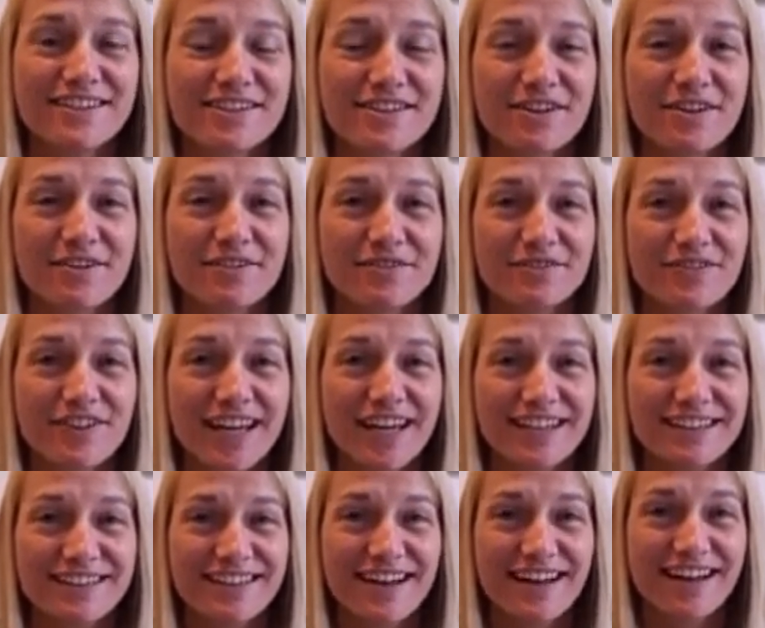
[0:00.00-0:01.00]
So
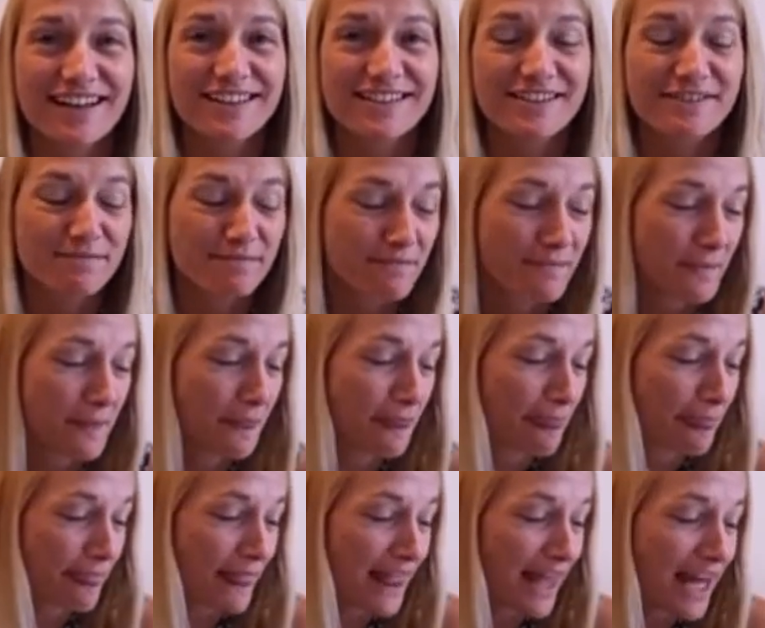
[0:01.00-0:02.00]
thanks, guys.
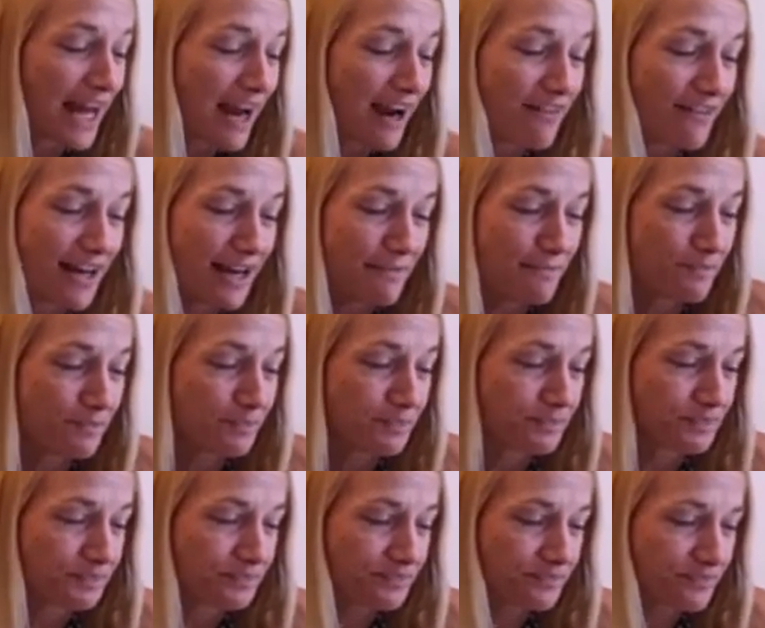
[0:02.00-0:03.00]
All right.
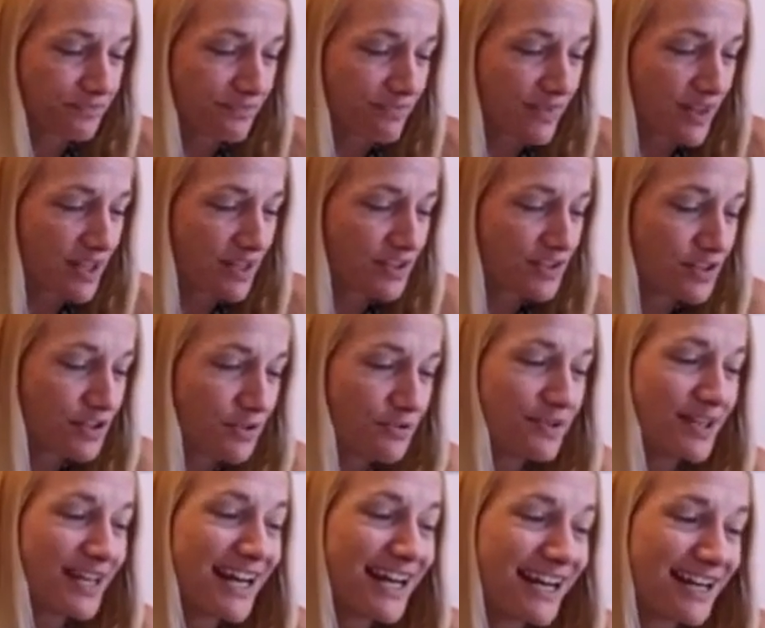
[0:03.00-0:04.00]

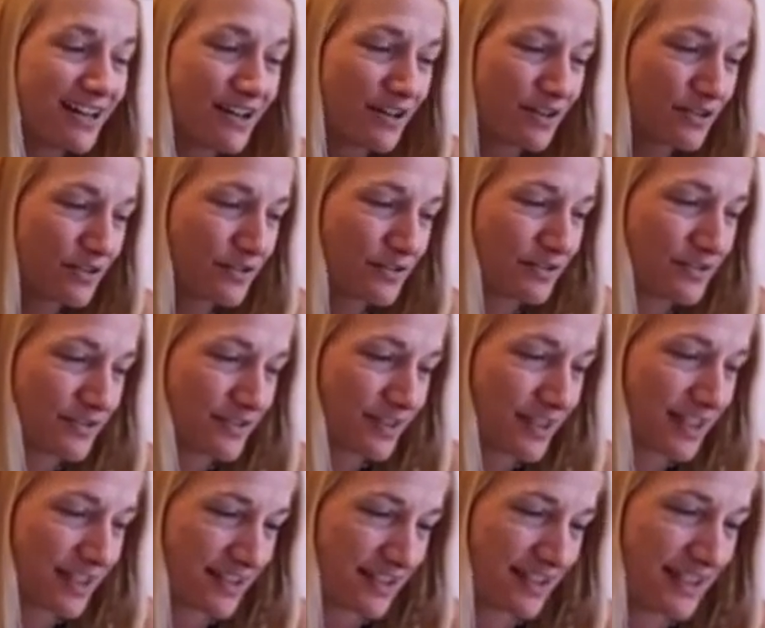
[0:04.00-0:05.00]
So now
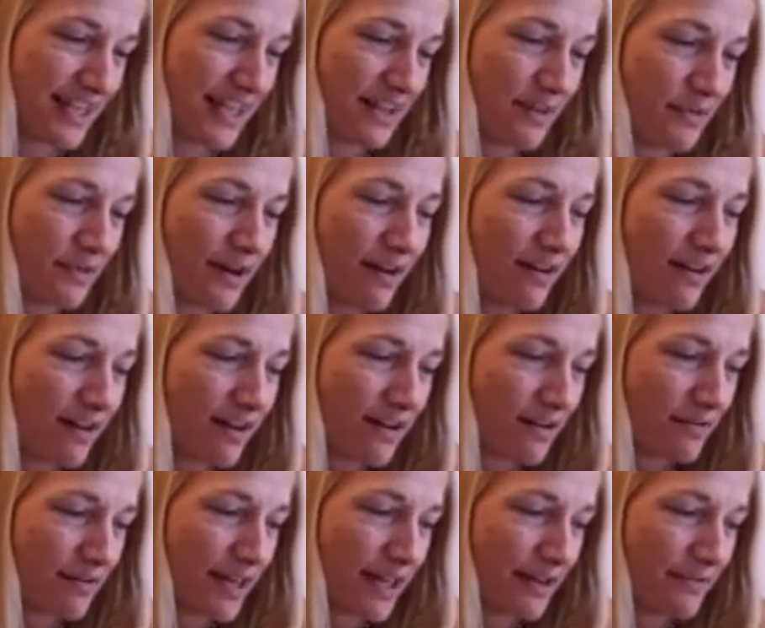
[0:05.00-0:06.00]
Let's see, where
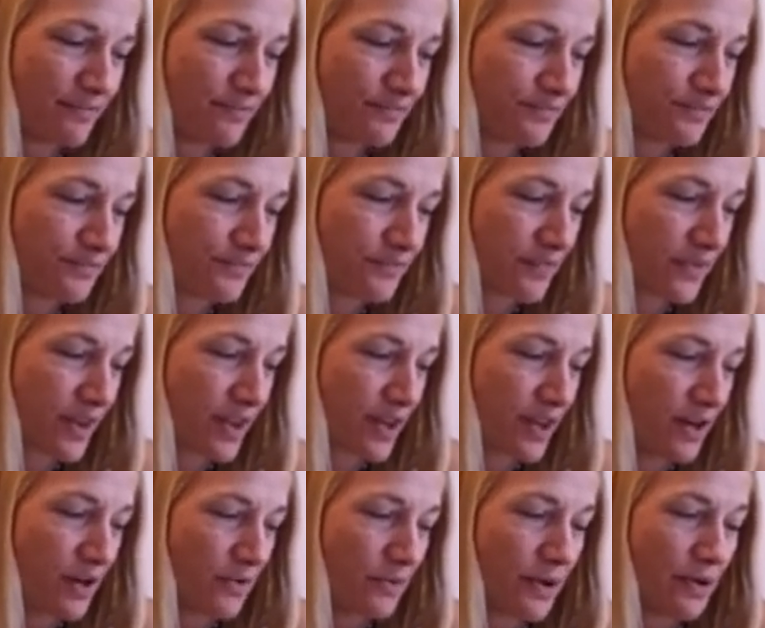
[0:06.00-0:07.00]
are we?
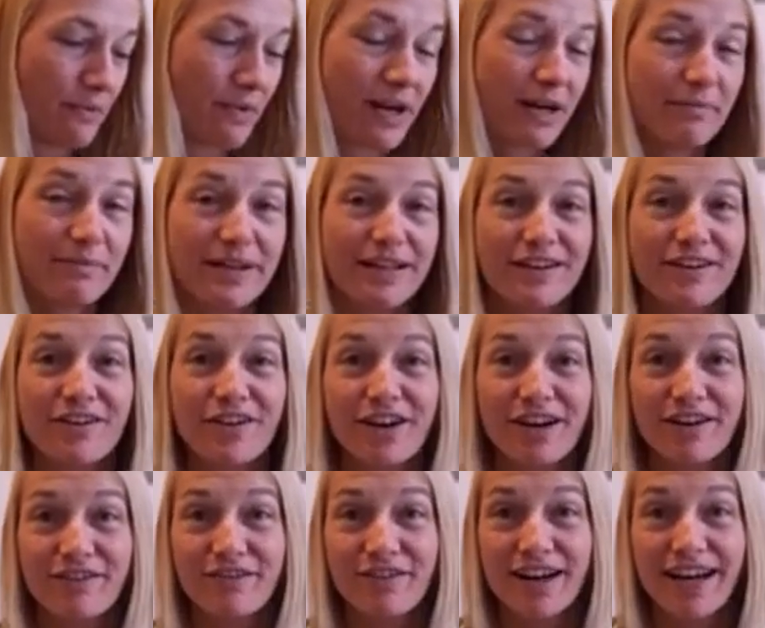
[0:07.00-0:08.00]
We want to be
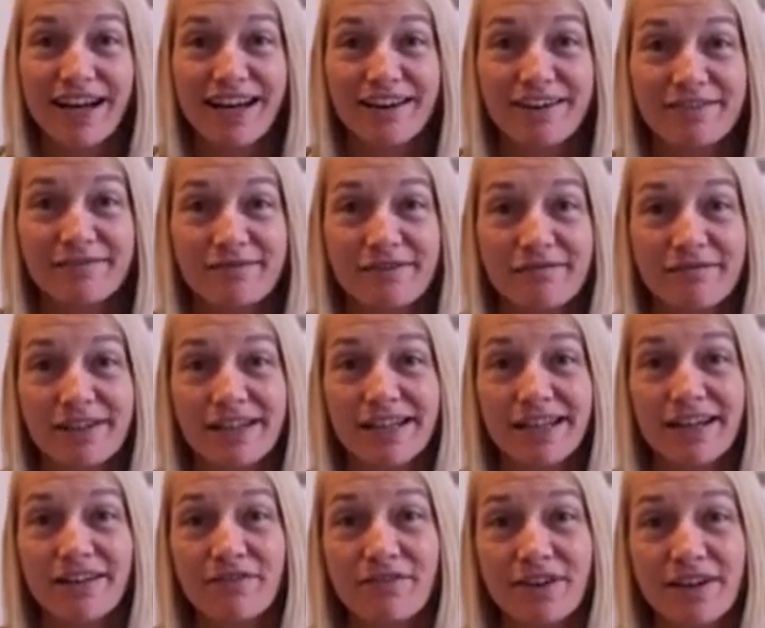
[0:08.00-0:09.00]
good, right? We want
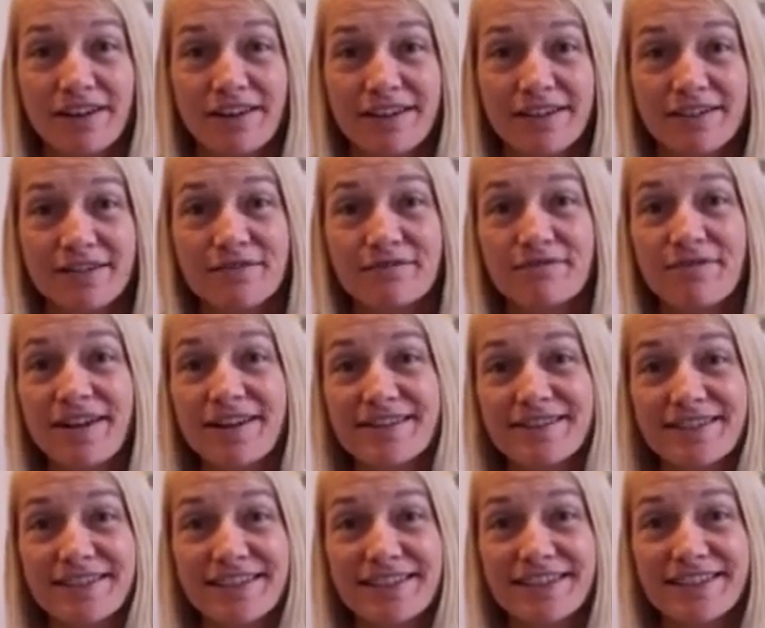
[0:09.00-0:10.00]
to get rid of these
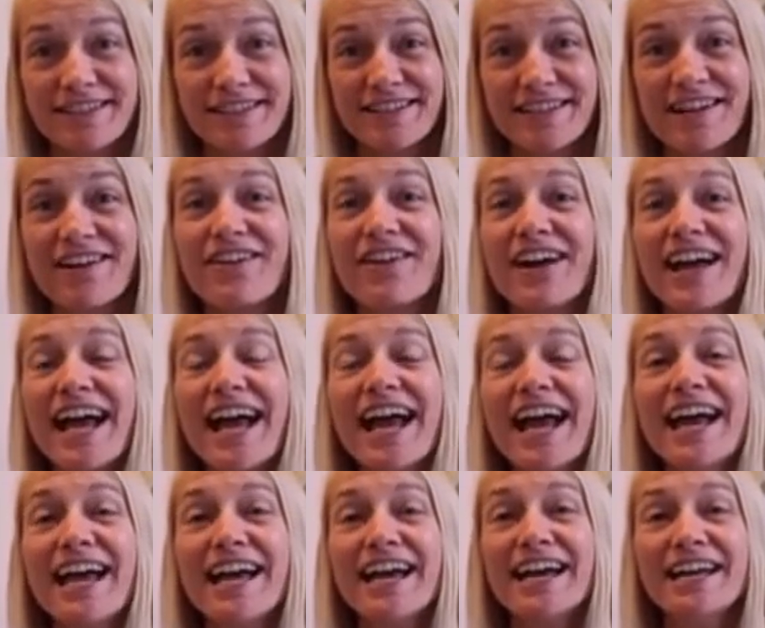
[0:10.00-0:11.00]
residents in our
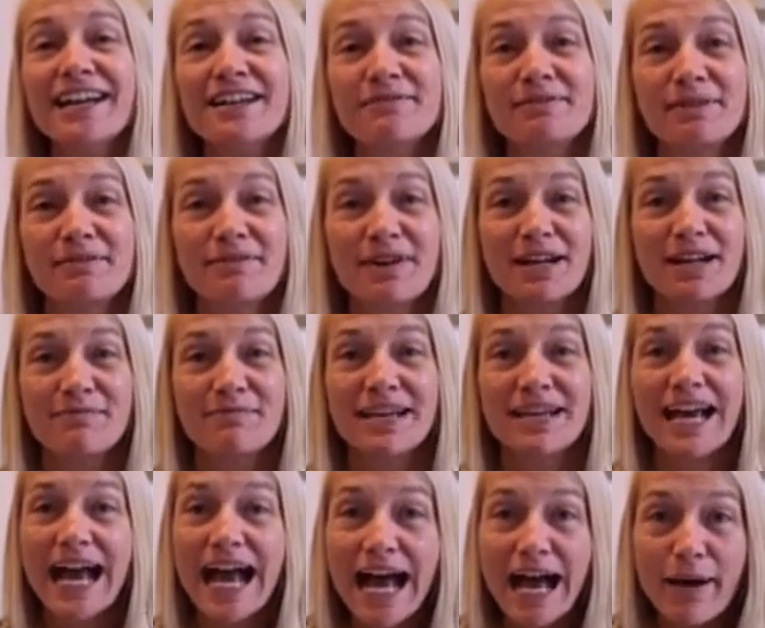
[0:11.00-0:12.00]
head. We want to
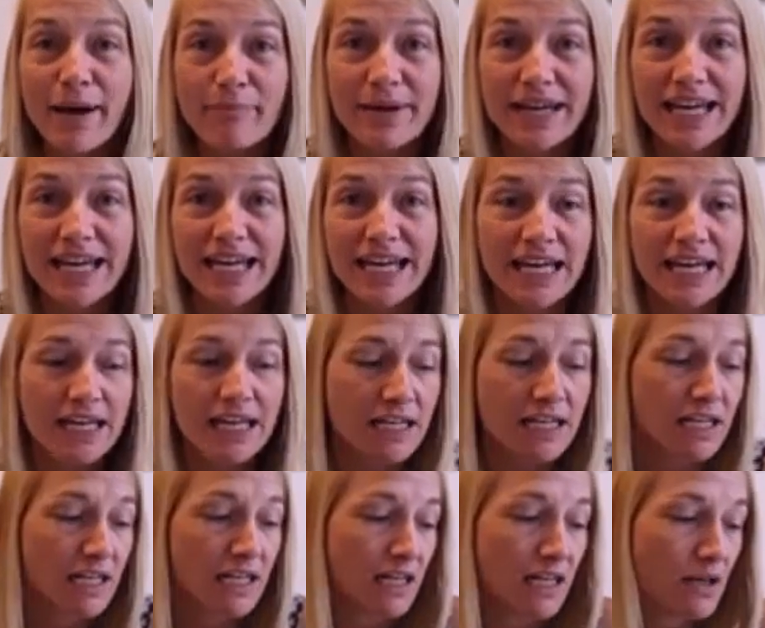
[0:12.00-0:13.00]
be
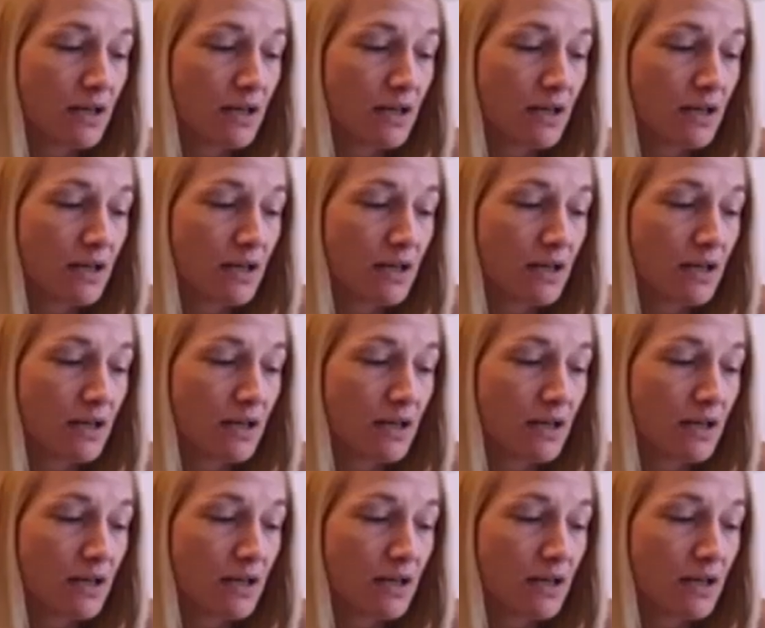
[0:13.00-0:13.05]
happy.